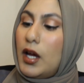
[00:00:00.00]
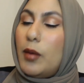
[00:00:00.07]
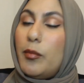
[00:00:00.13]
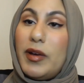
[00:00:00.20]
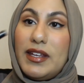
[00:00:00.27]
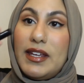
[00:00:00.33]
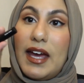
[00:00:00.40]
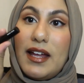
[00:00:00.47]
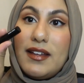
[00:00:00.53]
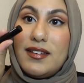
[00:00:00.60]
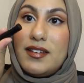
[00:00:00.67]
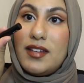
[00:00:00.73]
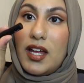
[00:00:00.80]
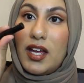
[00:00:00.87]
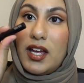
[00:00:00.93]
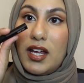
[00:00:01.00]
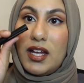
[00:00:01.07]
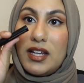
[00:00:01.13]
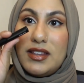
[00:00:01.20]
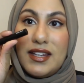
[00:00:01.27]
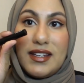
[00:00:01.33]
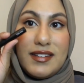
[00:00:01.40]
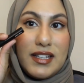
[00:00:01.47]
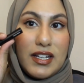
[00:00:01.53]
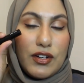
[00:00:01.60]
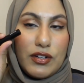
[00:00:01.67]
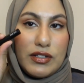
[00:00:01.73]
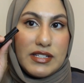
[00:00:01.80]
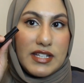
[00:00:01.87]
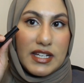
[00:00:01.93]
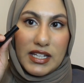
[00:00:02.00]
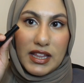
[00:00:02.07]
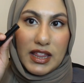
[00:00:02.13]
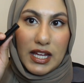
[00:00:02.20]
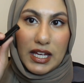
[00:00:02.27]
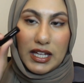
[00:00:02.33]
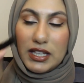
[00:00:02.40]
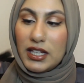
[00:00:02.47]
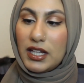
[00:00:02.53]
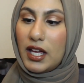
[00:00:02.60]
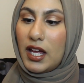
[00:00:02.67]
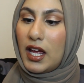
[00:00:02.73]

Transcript: But yes, this little diddy thing